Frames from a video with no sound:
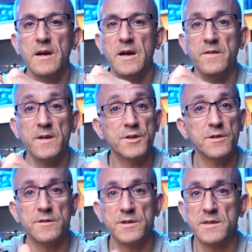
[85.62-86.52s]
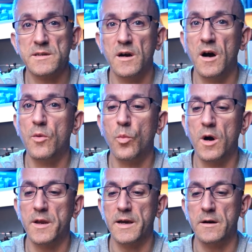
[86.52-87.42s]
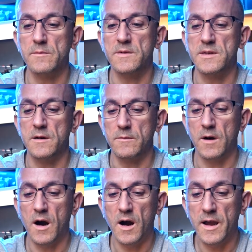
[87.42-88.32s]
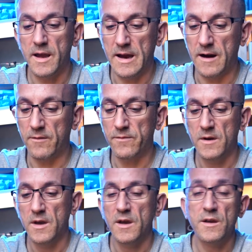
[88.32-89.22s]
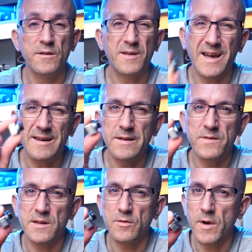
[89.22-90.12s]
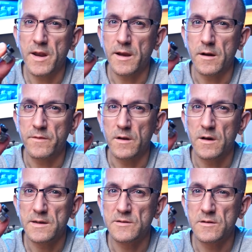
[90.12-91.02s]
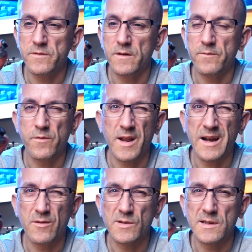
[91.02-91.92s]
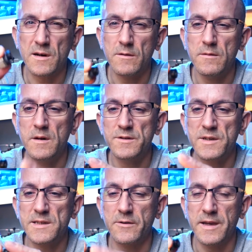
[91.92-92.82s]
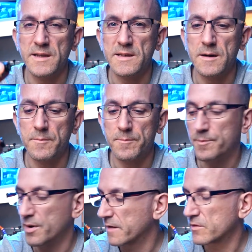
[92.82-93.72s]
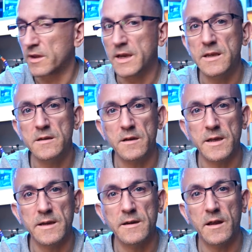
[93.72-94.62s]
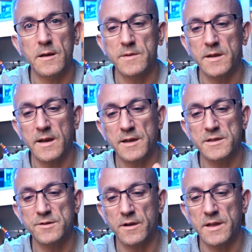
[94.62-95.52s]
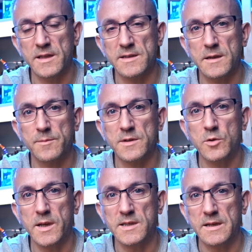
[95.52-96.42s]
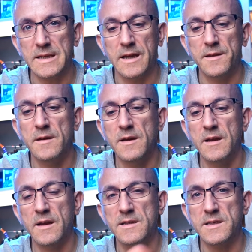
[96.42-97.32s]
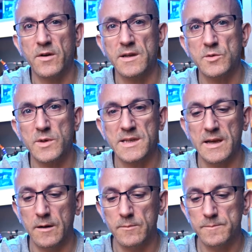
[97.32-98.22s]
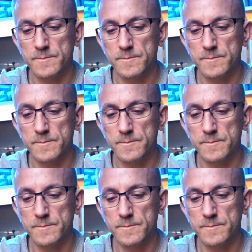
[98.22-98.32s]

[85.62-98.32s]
and this should just unwind out. So I have, you can leave this on the radiator if you like, sort of for an hour or so, just so it heats up. But I've got a heat gun here, and I'm going to actually try and heat this up as quick as I can and see if I can twist it out.